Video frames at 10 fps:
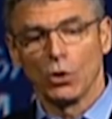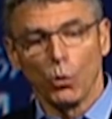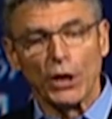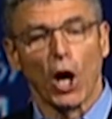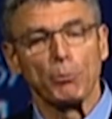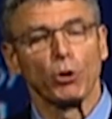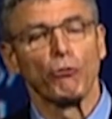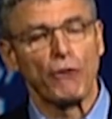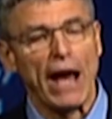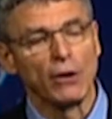We are
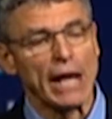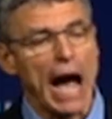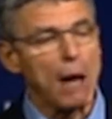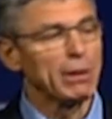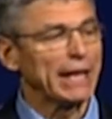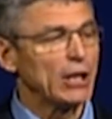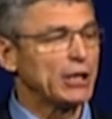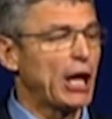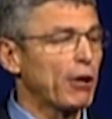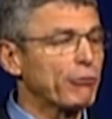profoundly obligated to
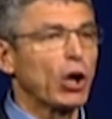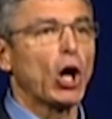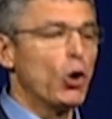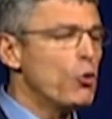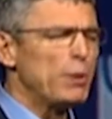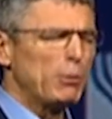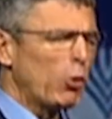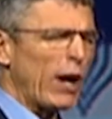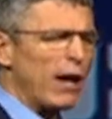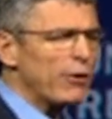care for our own people
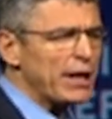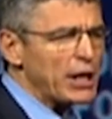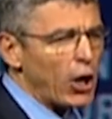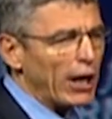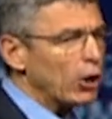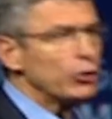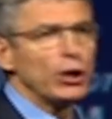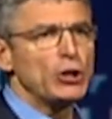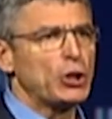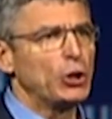wherever they are.
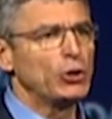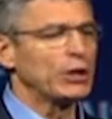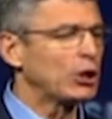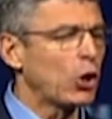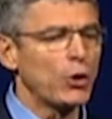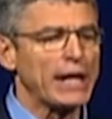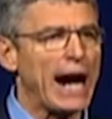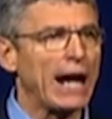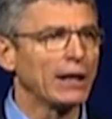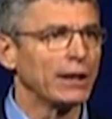Elderly Jews in Coney
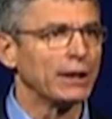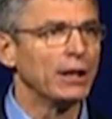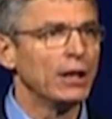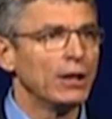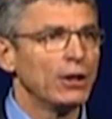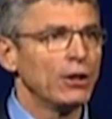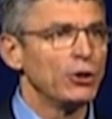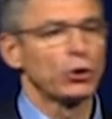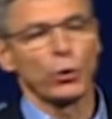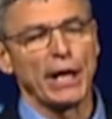Island,
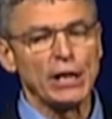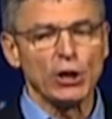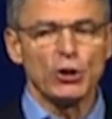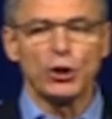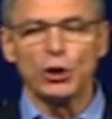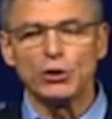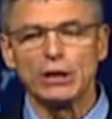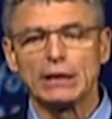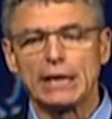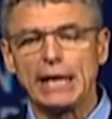Ukrainian Jews
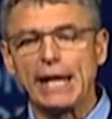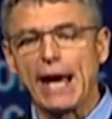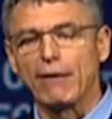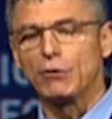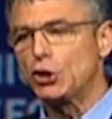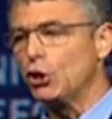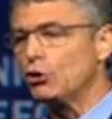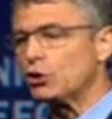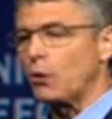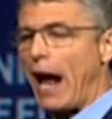in Kiev,
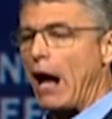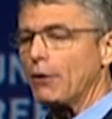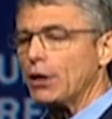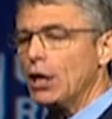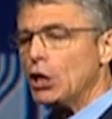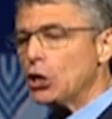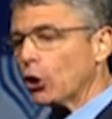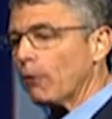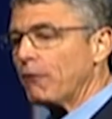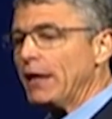Jews throughout
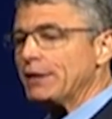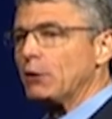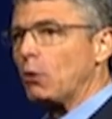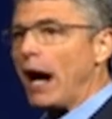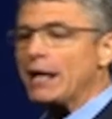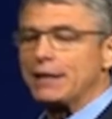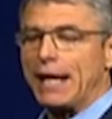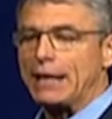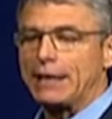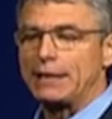Europe facing rising
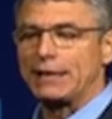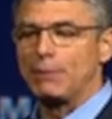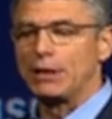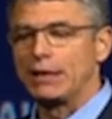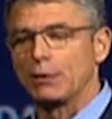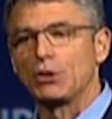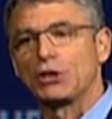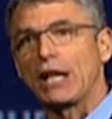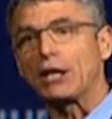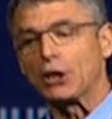anti-Semitism,
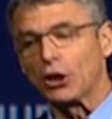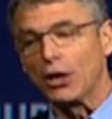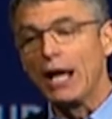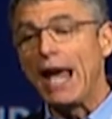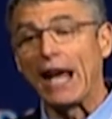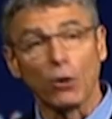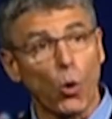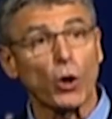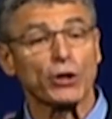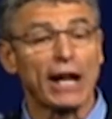secular and
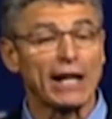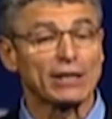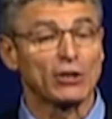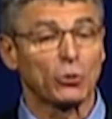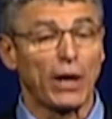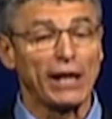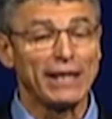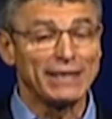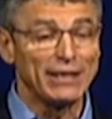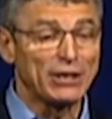Orthodox
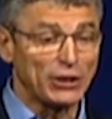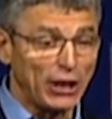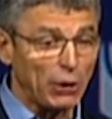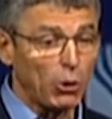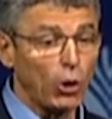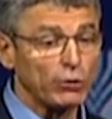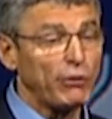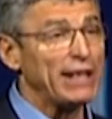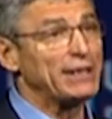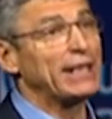Israelis in Sderot
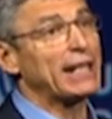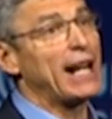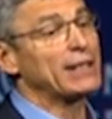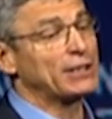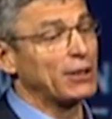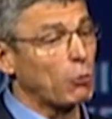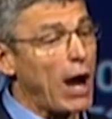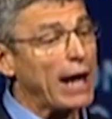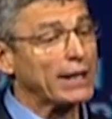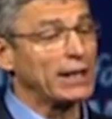facing constant
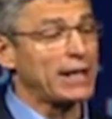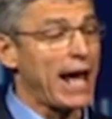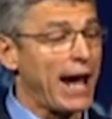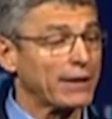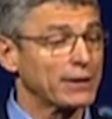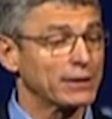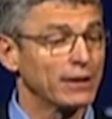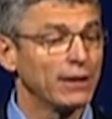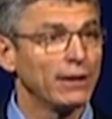rocket attacks.